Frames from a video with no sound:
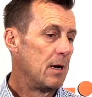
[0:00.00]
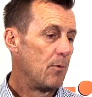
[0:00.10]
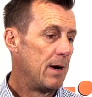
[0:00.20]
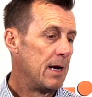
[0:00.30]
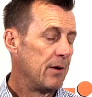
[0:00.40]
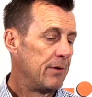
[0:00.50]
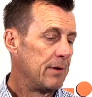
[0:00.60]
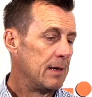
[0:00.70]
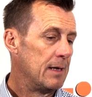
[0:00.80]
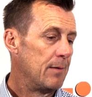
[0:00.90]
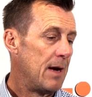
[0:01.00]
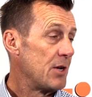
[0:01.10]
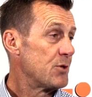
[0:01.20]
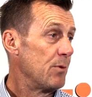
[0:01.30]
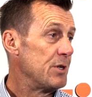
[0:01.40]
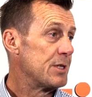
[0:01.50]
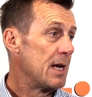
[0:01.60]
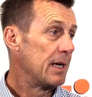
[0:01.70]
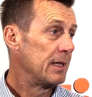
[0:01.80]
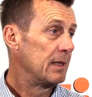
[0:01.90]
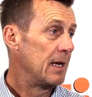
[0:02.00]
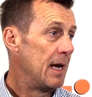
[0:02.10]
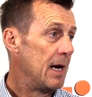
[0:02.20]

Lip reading: around us restarting